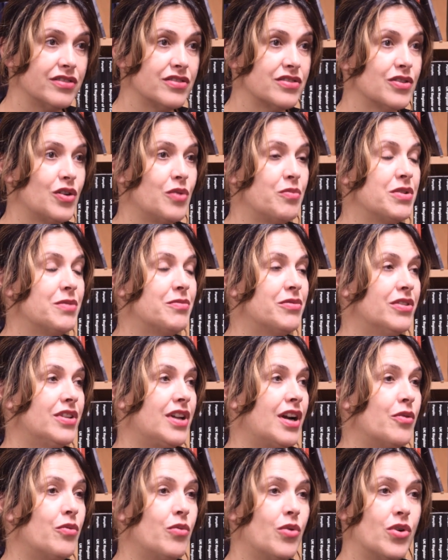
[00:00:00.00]
So people
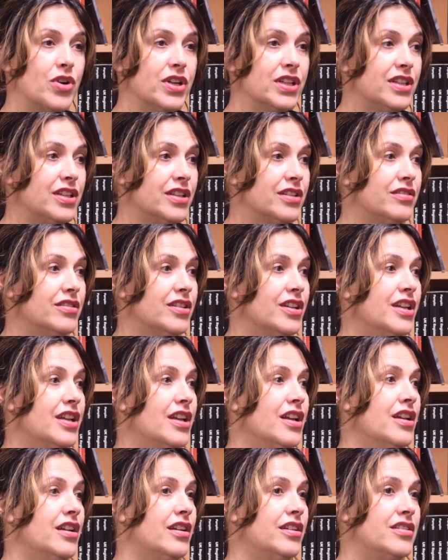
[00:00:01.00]
are worried that
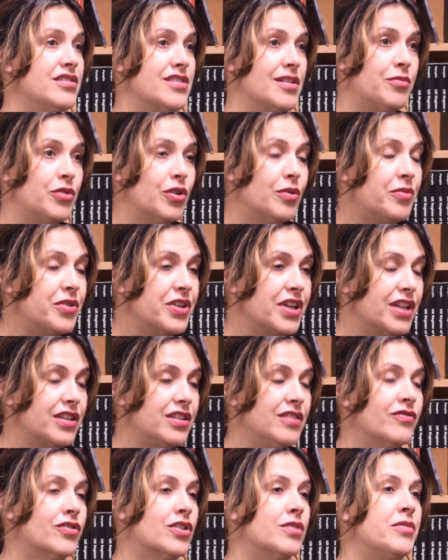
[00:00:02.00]
disappropriate
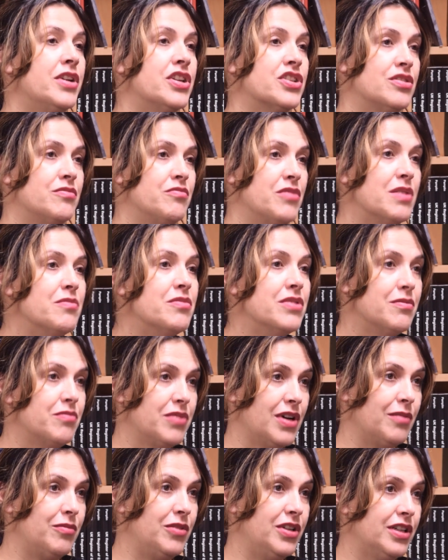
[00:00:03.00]
information may be
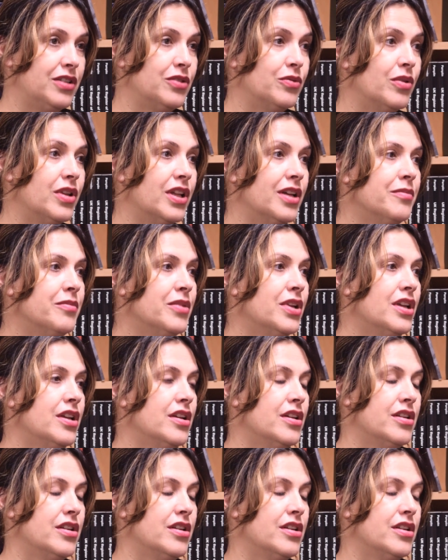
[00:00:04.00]
public to them.